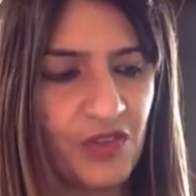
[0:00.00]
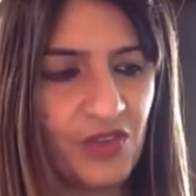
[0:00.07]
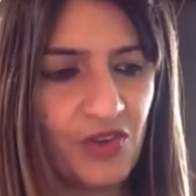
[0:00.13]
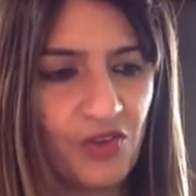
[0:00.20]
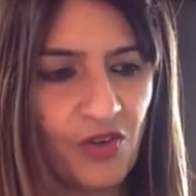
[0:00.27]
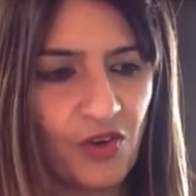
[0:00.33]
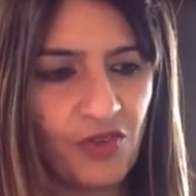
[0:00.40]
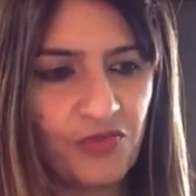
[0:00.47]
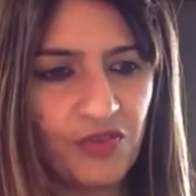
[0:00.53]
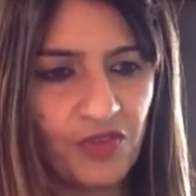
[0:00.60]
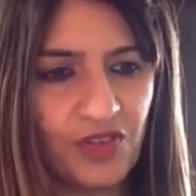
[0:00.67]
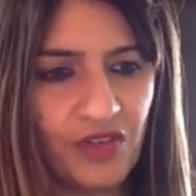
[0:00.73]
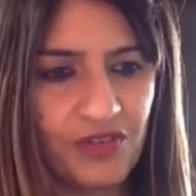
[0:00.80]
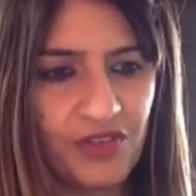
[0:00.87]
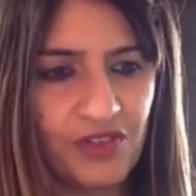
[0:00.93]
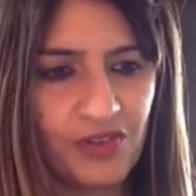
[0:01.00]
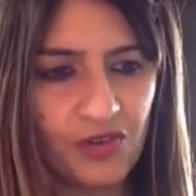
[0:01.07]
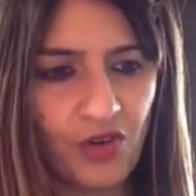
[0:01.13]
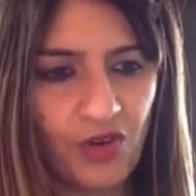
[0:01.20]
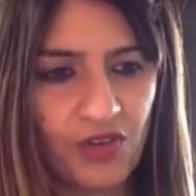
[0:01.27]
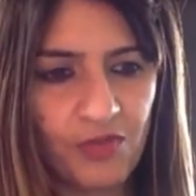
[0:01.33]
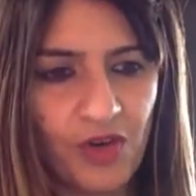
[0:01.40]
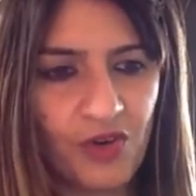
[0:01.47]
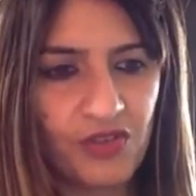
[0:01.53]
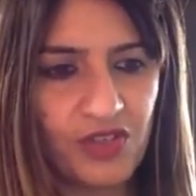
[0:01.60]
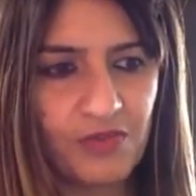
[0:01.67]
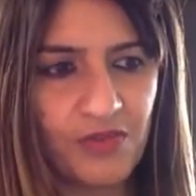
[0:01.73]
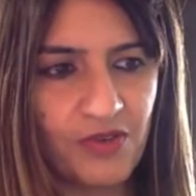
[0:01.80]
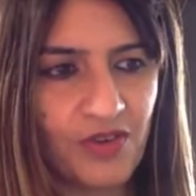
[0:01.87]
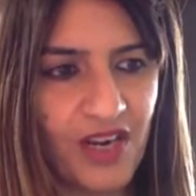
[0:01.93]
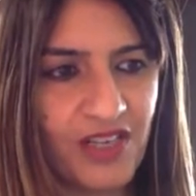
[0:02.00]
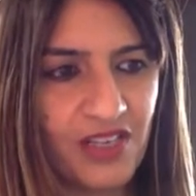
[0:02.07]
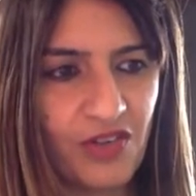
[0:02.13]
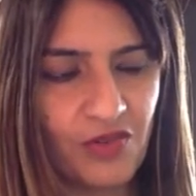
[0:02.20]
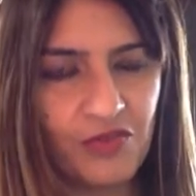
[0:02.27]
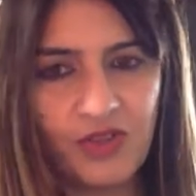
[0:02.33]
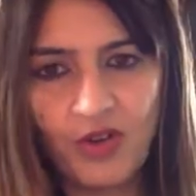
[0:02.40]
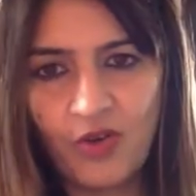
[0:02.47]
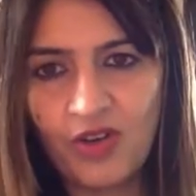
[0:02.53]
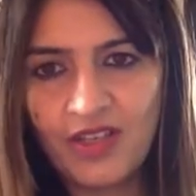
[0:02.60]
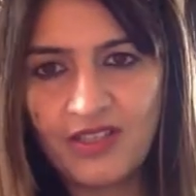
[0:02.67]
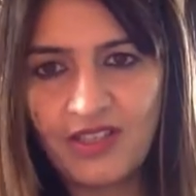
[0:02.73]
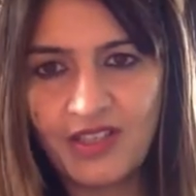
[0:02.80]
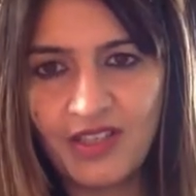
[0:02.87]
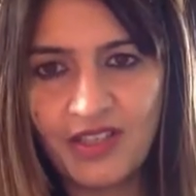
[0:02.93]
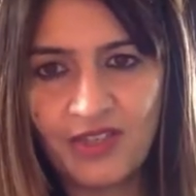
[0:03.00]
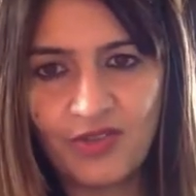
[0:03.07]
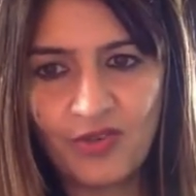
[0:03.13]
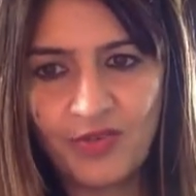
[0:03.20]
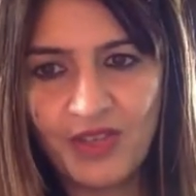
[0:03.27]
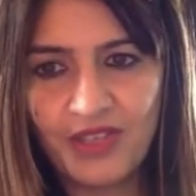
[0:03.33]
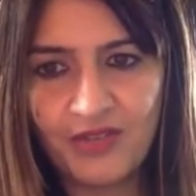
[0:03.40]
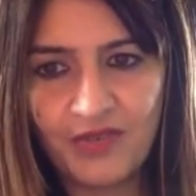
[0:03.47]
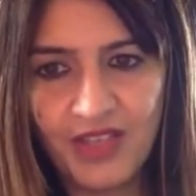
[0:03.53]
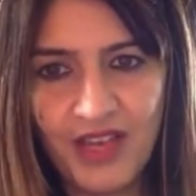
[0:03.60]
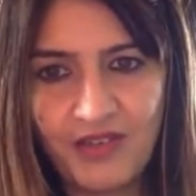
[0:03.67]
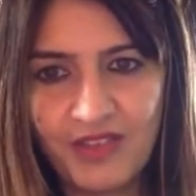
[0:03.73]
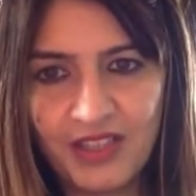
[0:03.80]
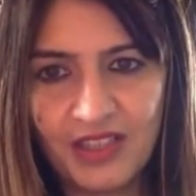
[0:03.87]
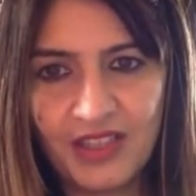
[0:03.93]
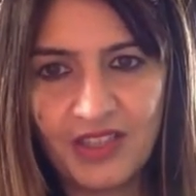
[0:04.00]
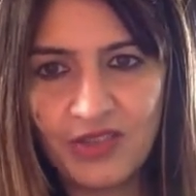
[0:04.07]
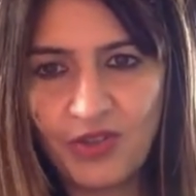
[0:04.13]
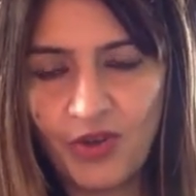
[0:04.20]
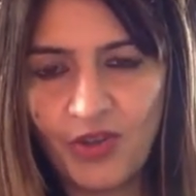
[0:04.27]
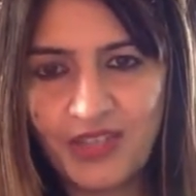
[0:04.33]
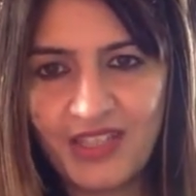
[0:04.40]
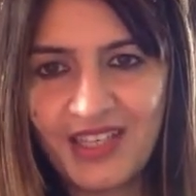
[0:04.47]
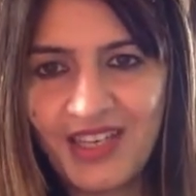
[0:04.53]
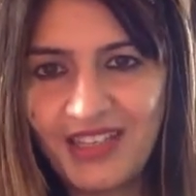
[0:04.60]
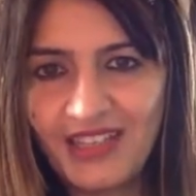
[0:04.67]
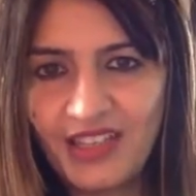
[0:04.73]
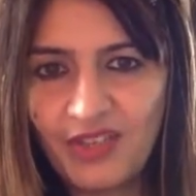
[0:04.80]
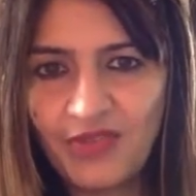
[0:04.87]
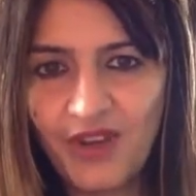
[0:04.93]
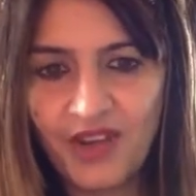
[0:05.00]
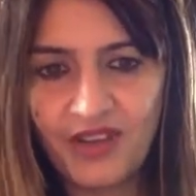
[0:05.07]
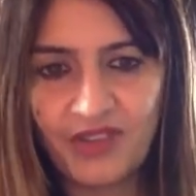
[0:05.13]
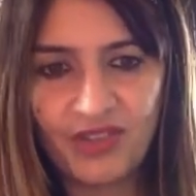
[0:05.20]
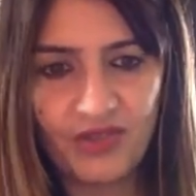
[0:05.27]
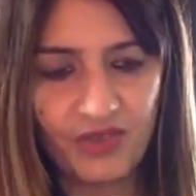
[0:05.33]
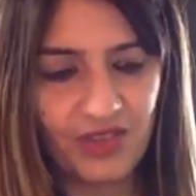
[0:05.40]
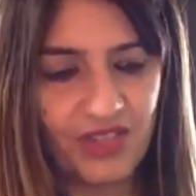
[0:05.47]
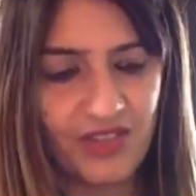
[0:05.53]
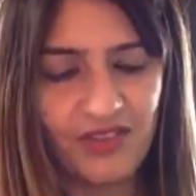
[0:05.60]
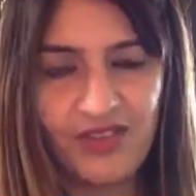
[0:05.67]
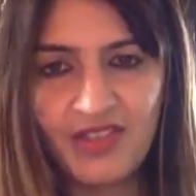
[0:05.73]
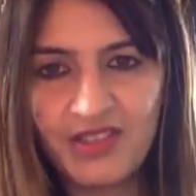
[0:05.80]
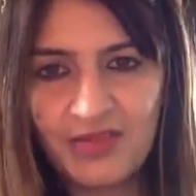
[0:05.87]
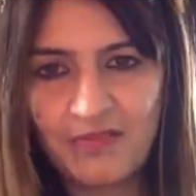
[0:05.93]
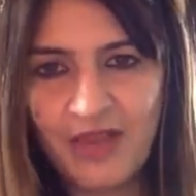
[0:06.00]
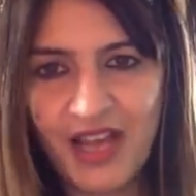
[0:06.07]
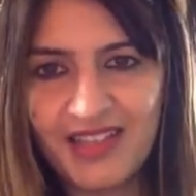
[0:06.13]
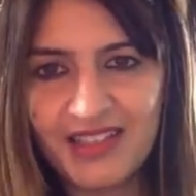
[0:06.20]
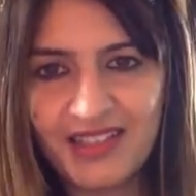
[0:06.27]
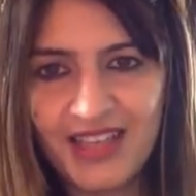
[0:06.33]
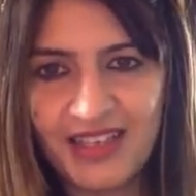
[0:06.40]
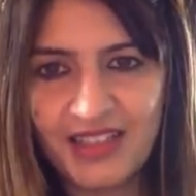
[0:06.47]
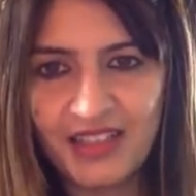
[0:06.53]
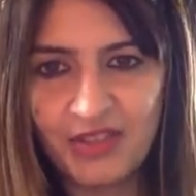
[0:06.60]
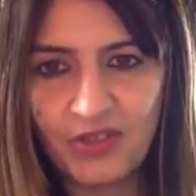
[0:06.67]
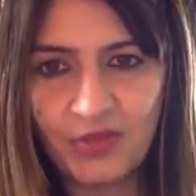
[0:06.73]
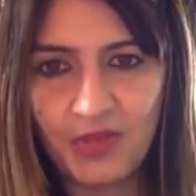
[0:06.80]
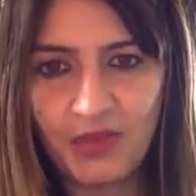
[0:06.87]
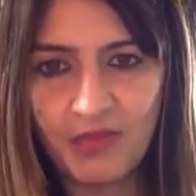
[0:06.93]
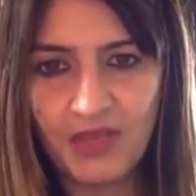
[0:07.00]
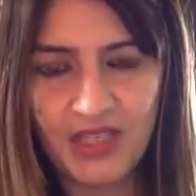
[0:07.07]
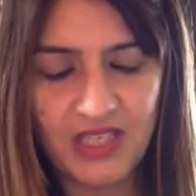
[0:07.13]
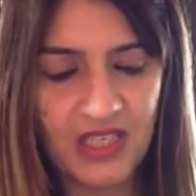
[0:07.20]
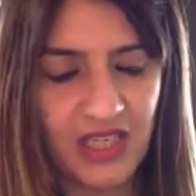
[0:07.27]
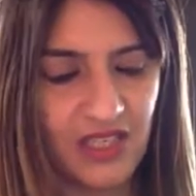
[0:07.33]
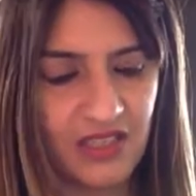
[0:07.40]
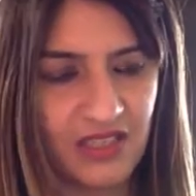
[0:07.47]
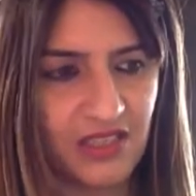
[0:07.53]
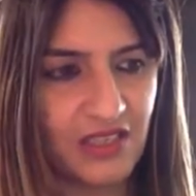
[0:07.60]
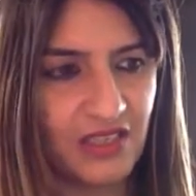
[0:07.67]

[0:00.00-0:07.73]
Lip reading: You know, a lot of you never thought about it, but right now we all are sitting at home and we're having these thoughts. And I think you've understood that there is a balance that needs to be maintained.